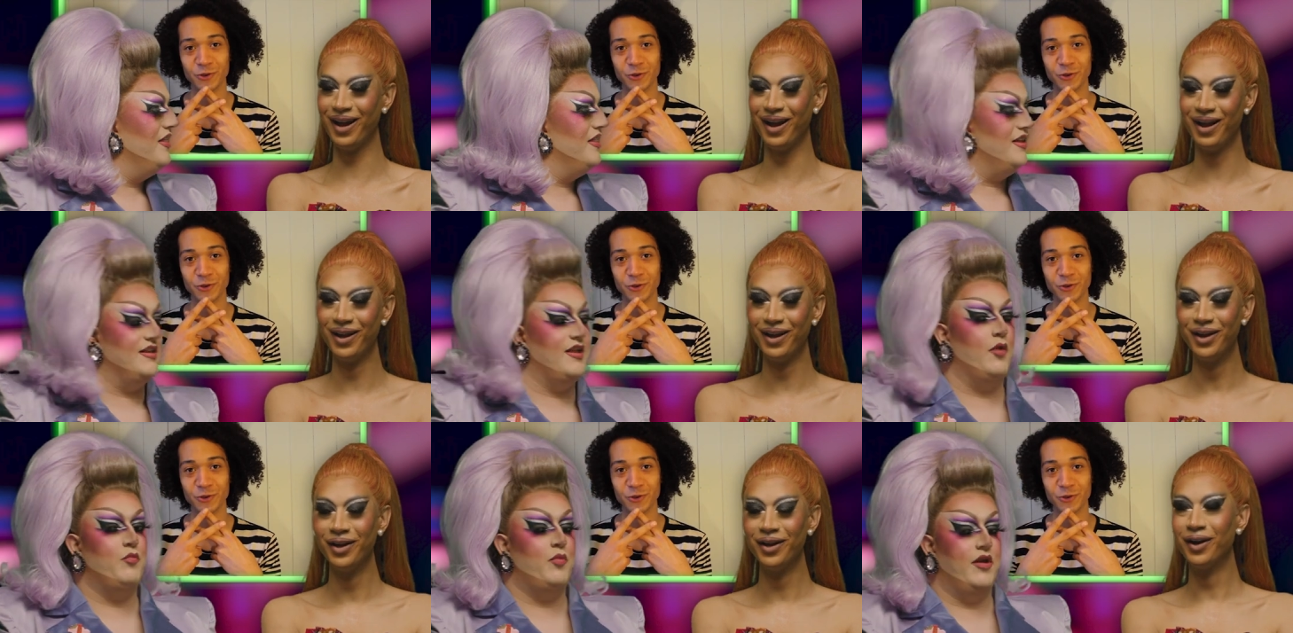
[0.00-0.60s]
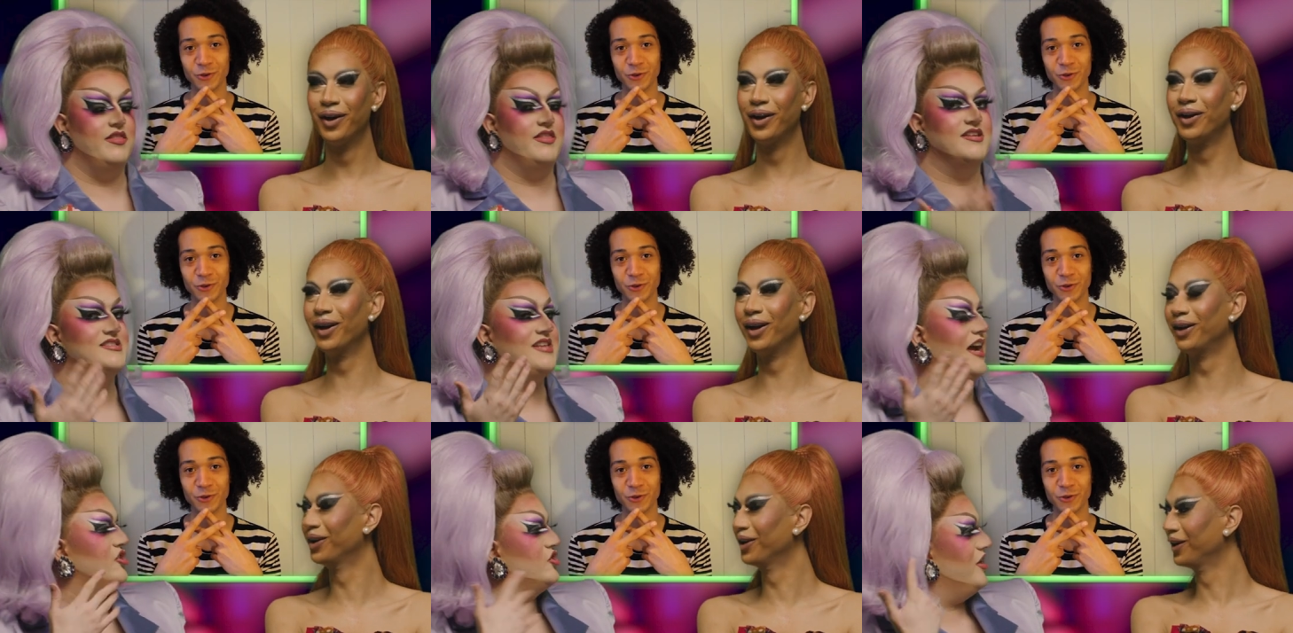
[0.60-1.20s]
Speaker 1: Uh, this
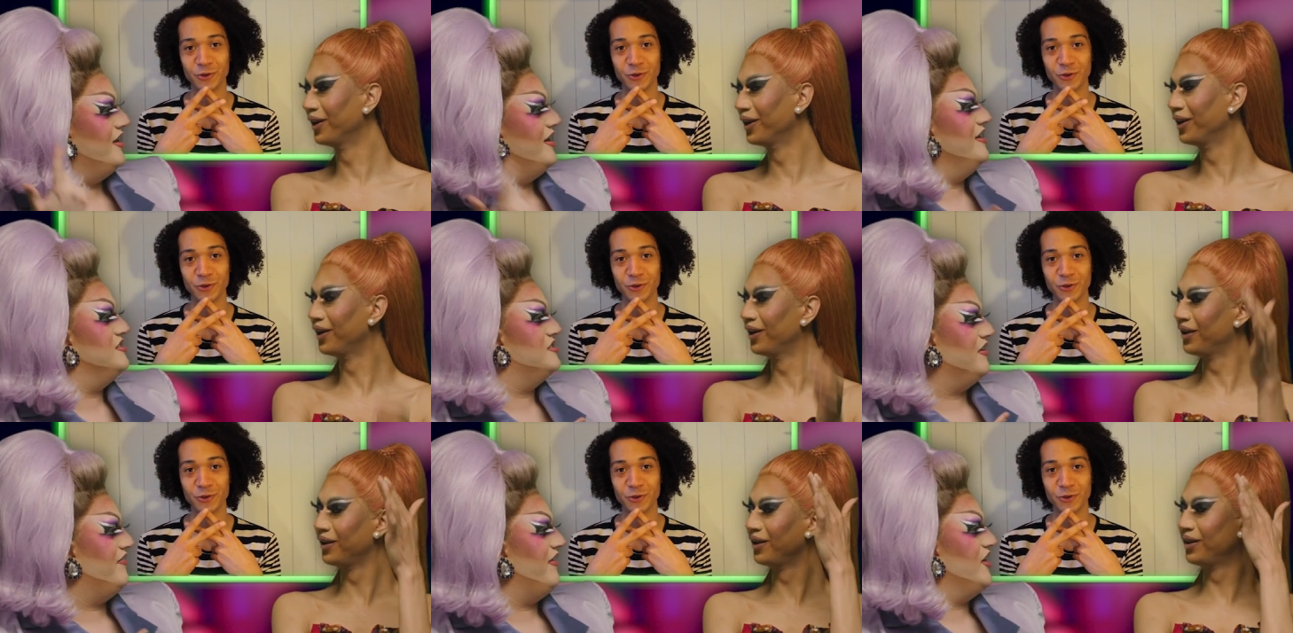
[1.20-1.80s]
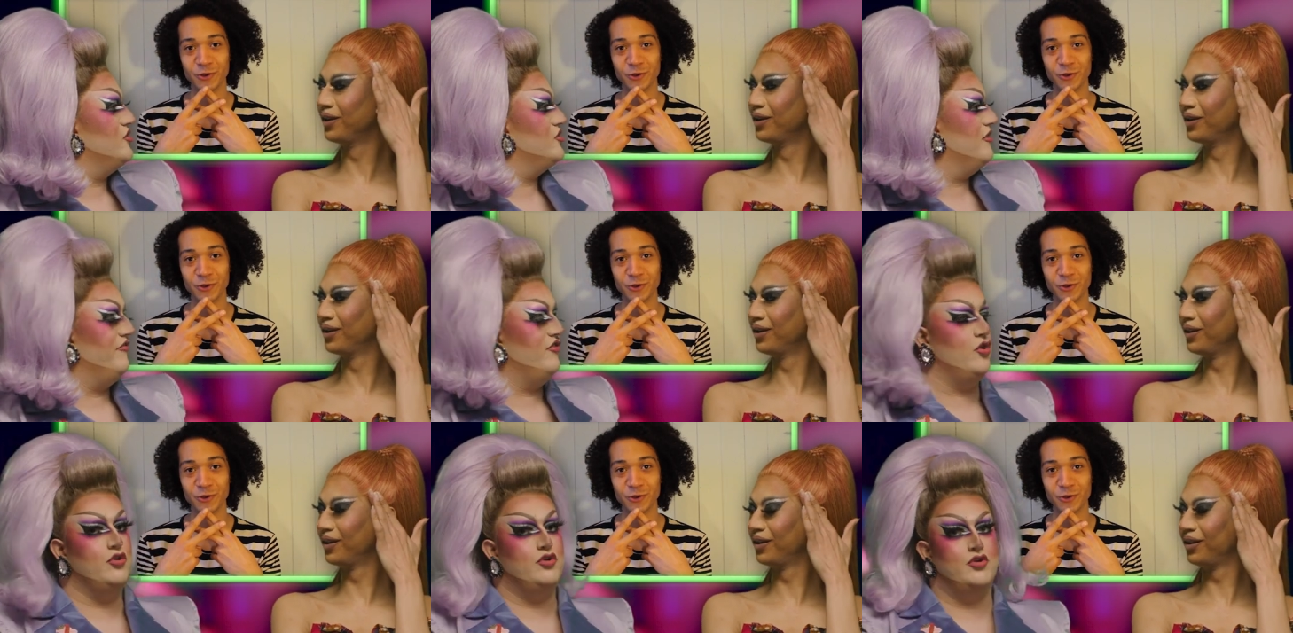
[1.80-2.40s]
is actually an intervention
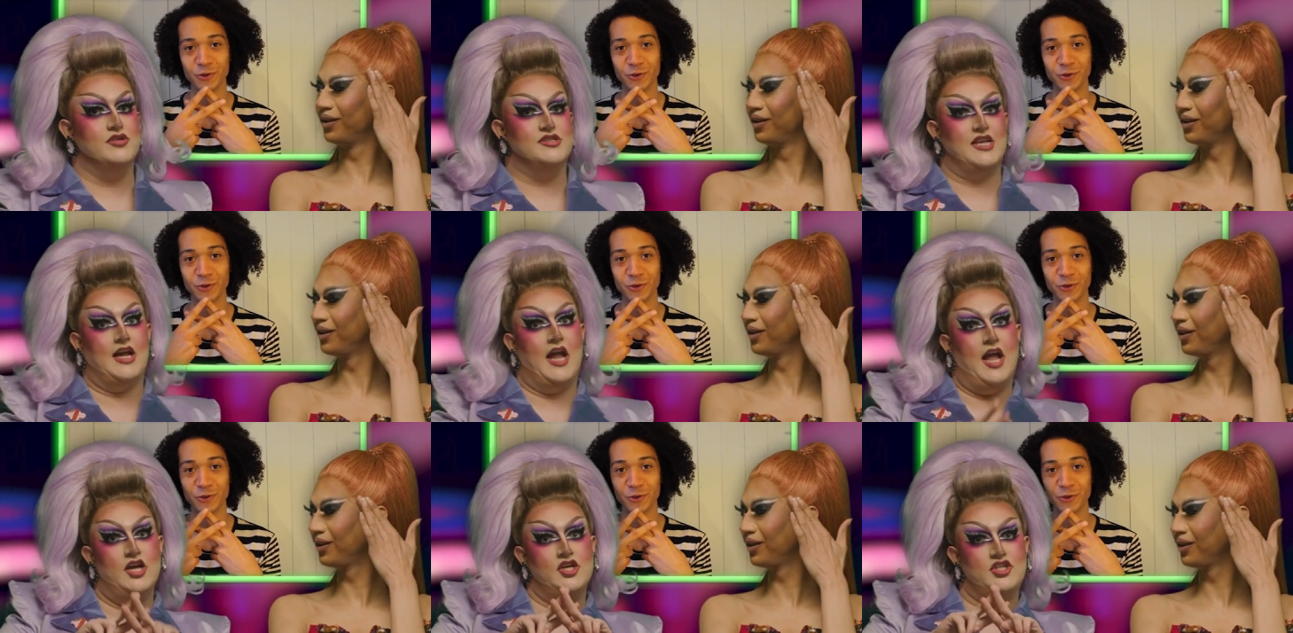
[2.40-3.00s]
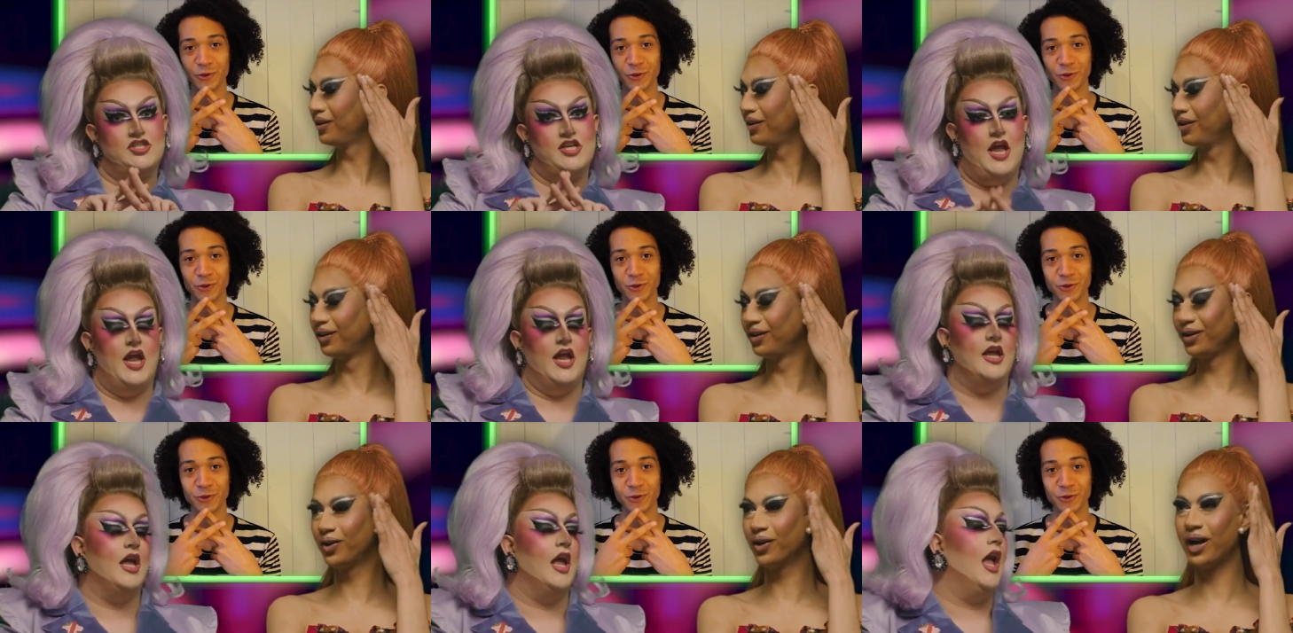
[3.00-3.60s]
of you using
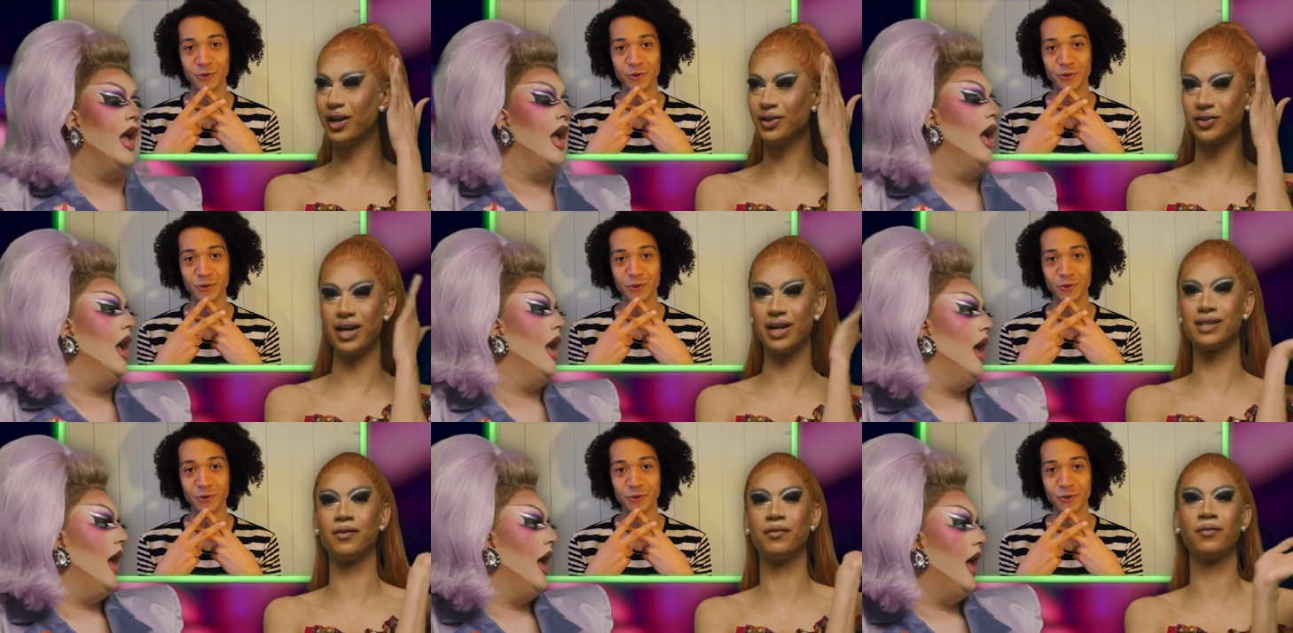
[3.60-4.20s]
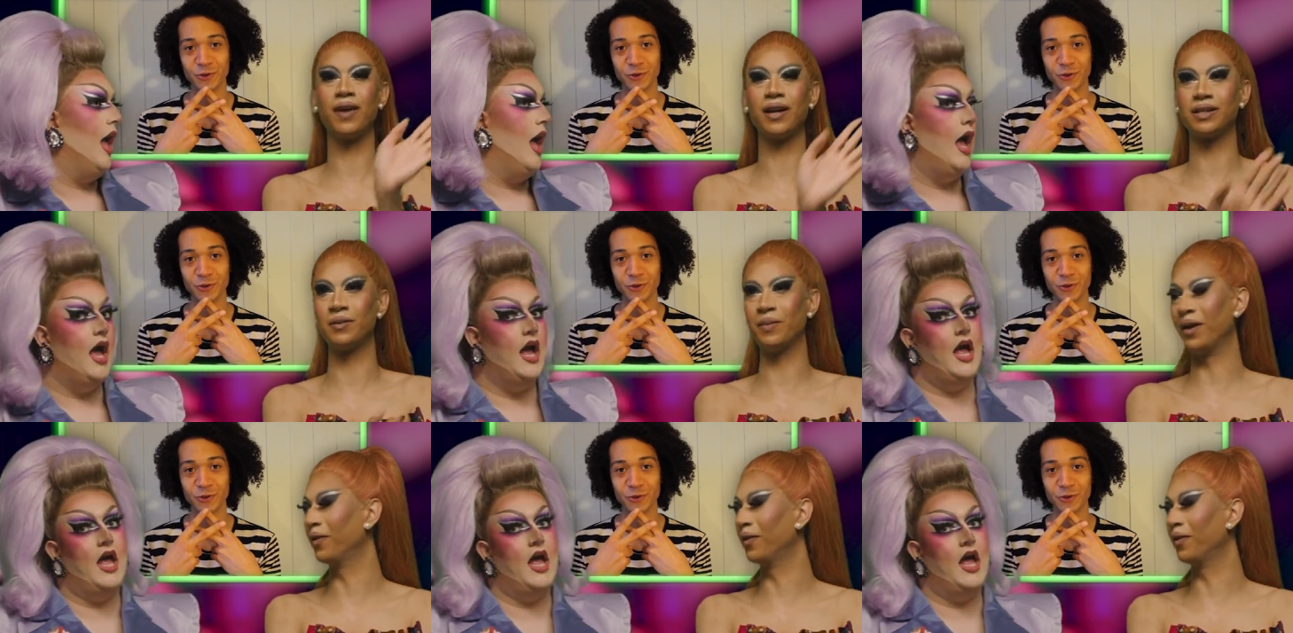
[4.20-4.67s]
hashtag.
Speaker 2: Your hashtags have affected me